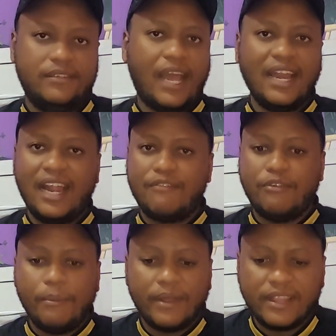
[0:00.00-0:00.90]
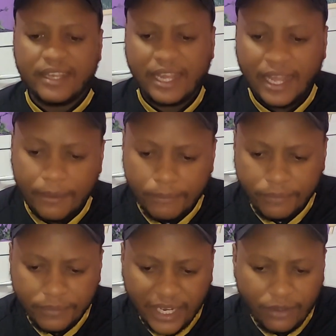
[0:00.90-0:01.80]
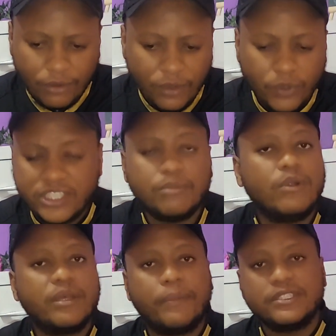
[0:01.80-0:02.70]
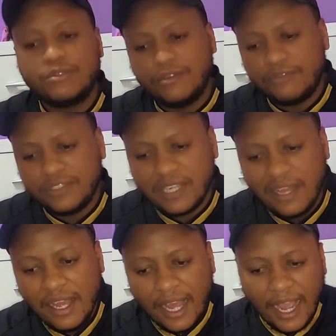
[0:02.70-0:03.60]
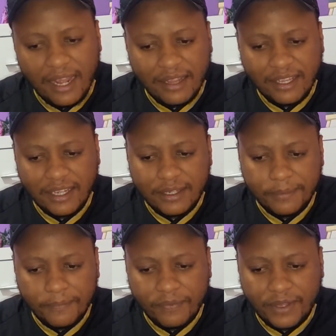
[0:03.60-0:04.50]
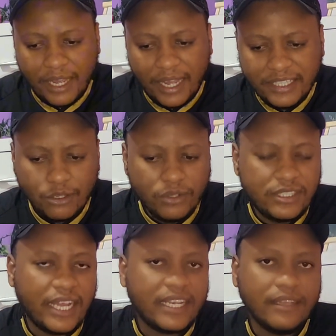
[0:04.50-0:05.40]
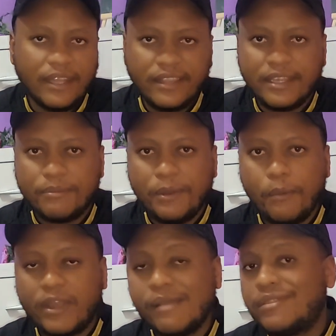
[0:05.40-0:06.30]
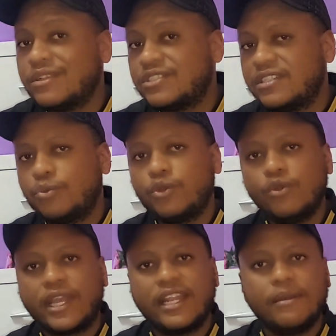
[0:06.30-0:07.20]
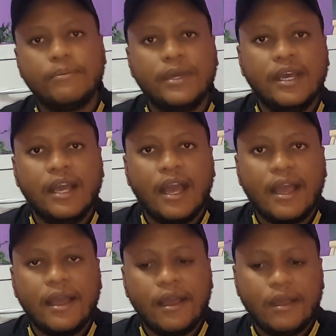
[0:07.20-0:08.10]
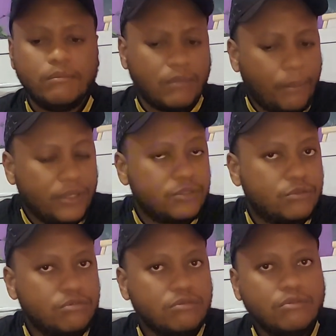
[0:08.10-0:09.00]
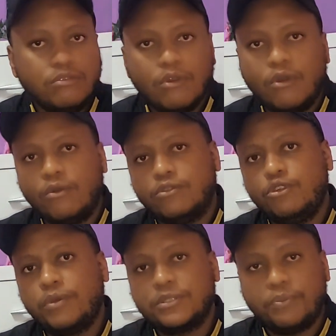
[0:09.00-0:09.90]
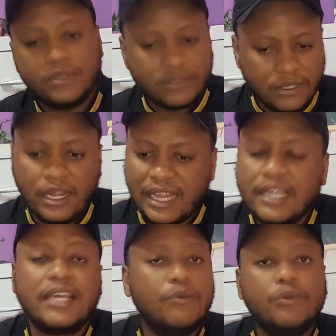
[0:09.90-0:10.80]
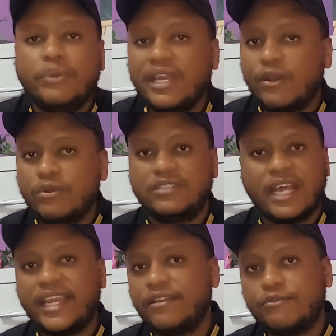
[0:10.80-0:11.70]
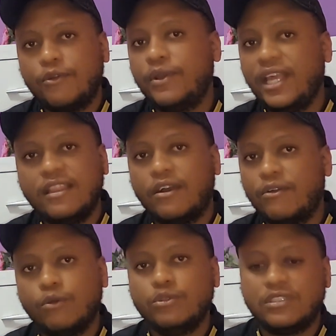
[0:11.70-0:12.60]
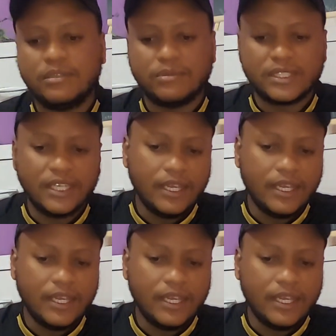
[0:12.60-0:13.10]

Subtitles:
hard luck for him. I think I can only wish him all the best to the future, and I think he's a good signing. I think maybe Cape Town City would look at him. Amazulu or Supersport, I think he would be a good signing for either of those teams.